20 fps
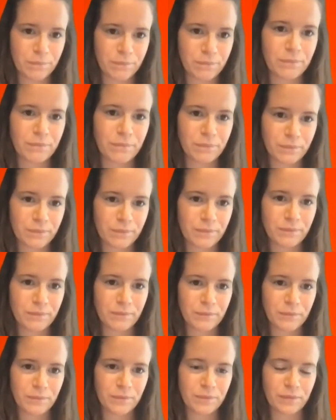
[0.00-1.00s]

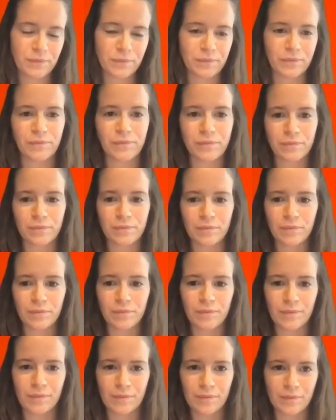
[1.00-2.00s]

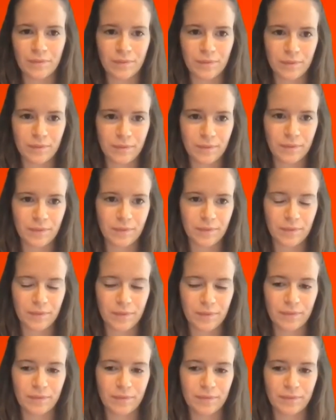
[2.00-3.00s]

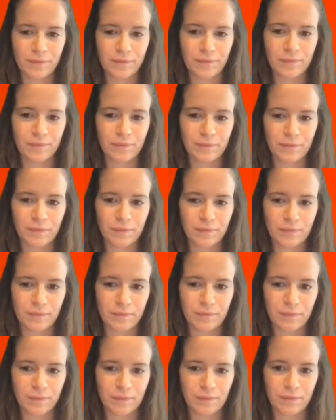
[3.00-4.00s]

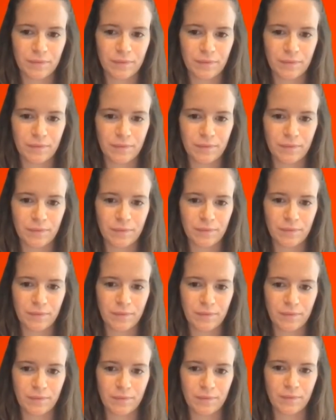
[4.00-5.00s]

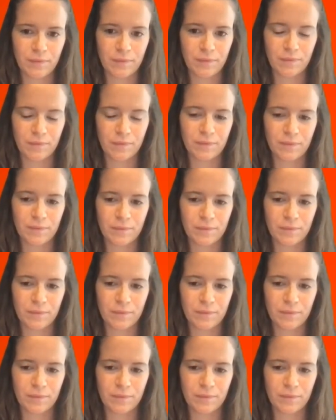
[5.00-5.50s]
(not speaking)